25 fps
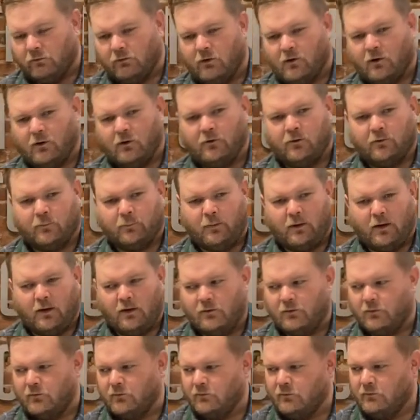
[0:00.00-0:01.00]
garlic
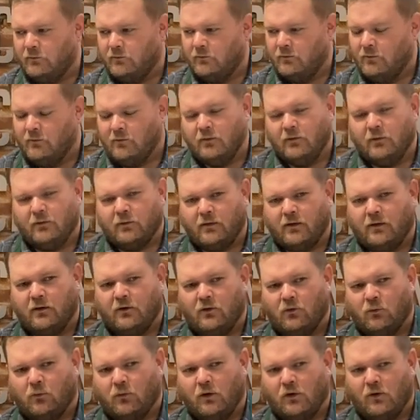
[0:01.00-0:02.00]
powder. They go
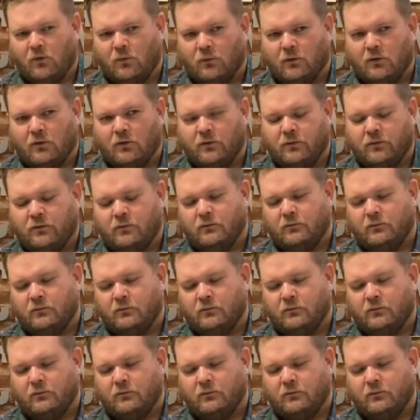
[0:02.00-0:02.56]
well with